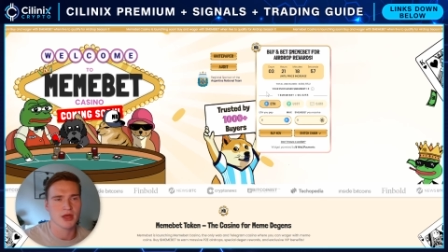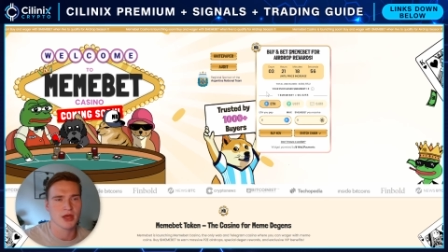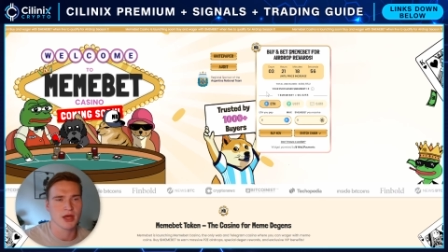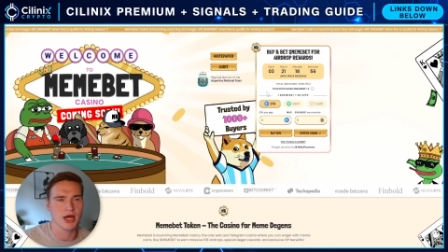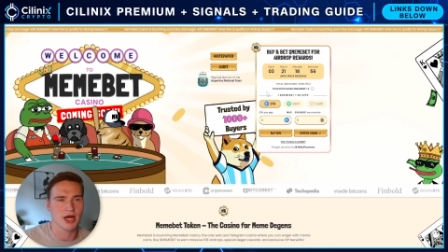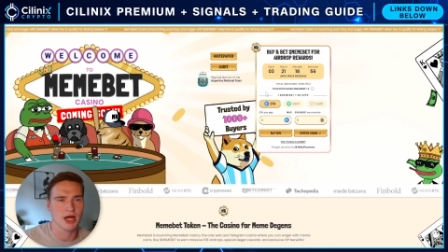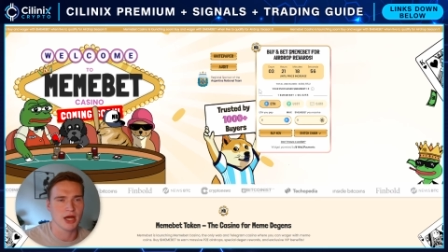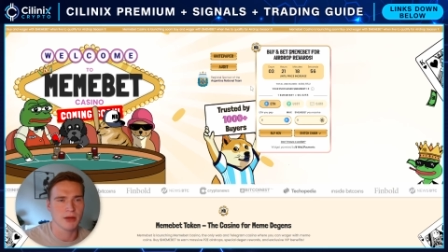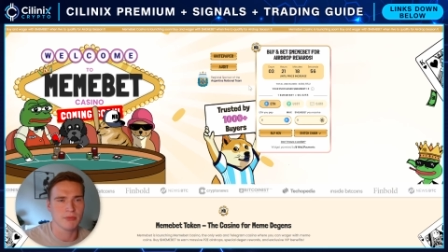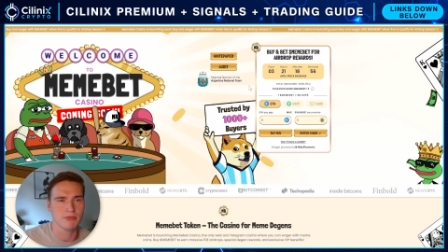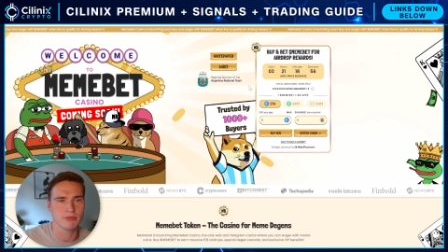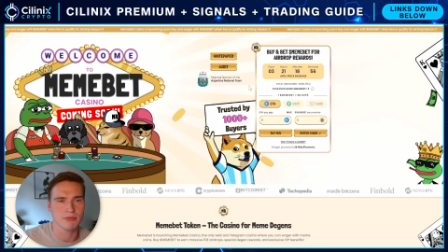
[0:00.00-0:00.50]

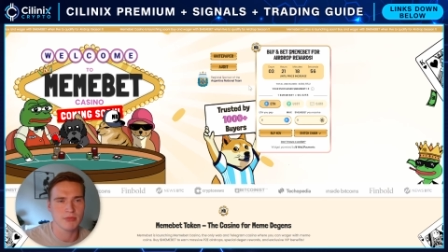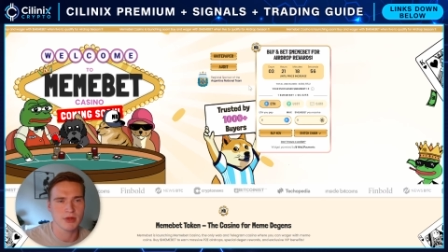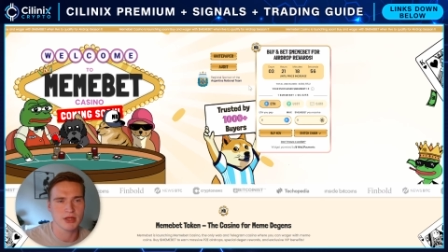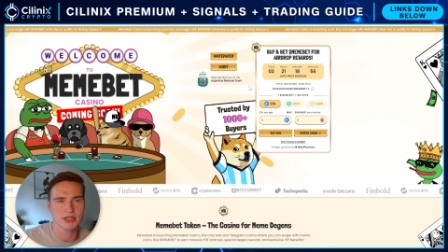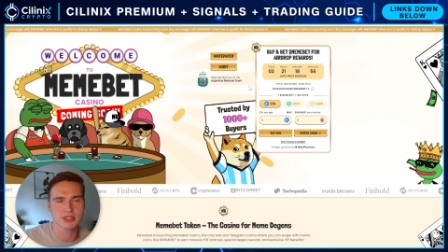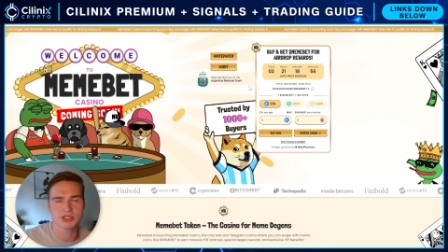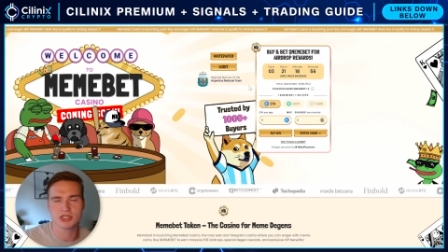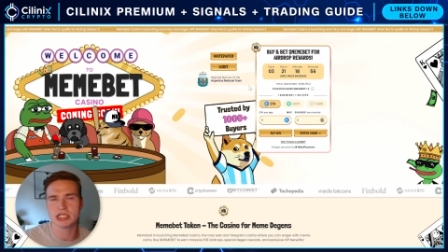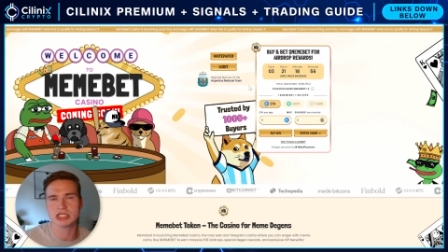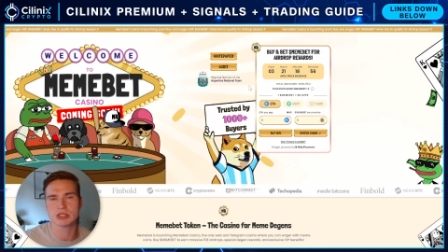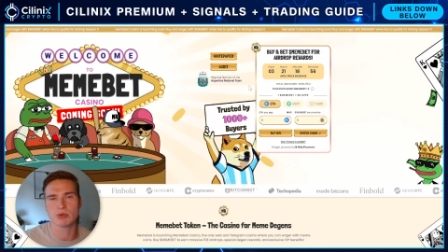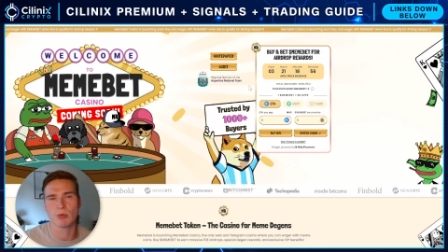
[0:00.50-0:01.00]
um,
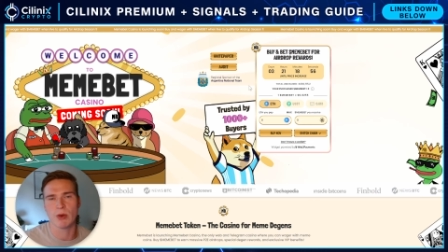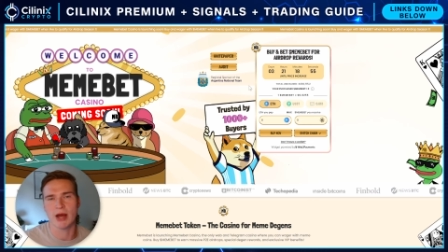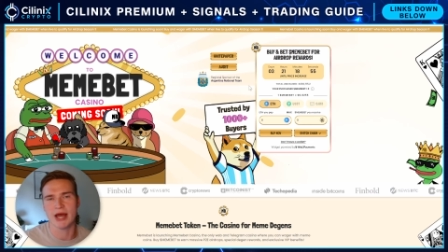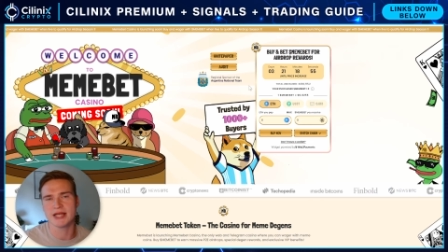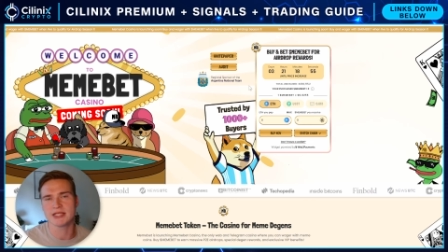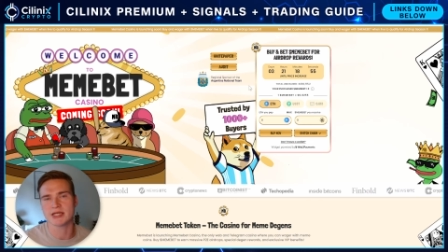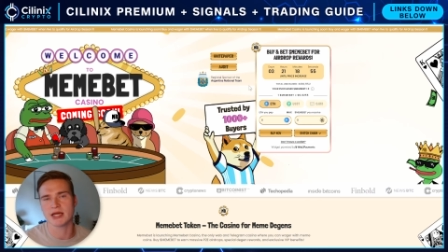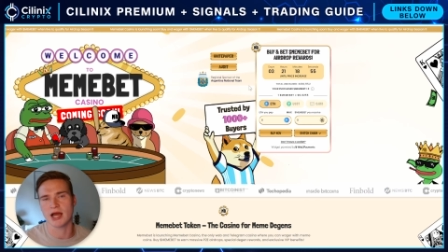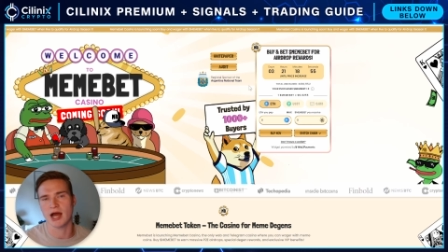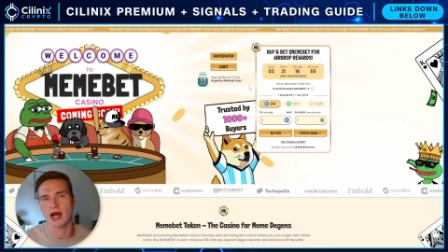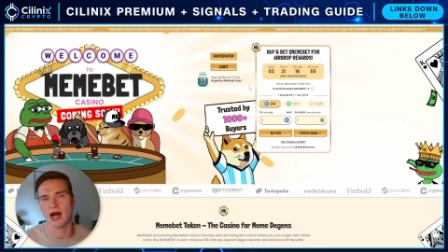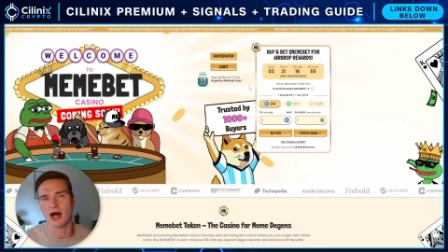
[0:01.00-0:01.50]
it's just
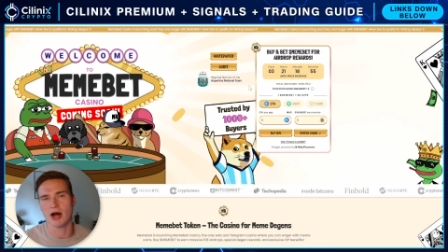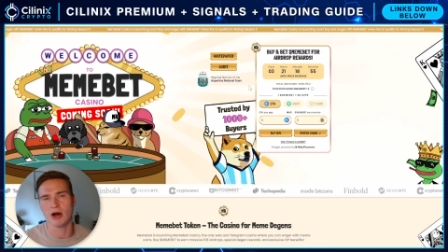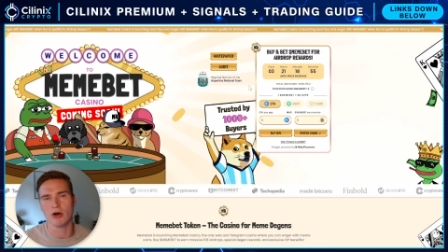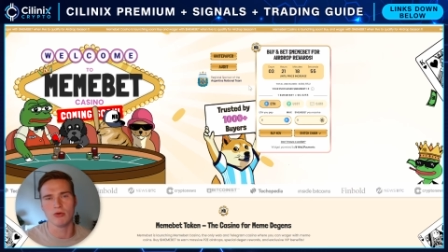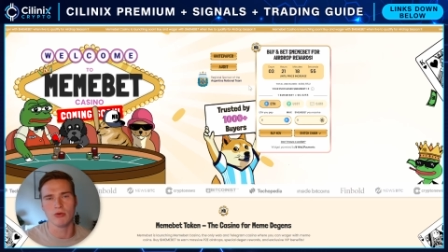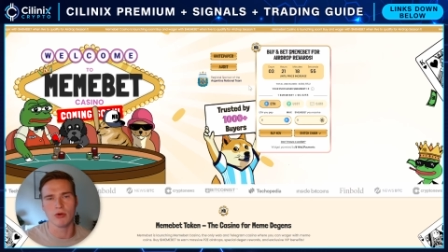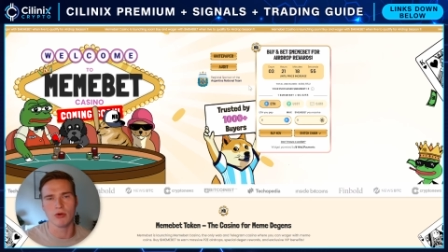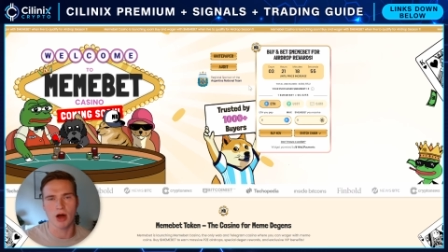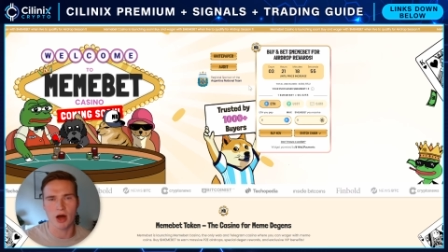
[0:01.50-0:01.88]
waiting how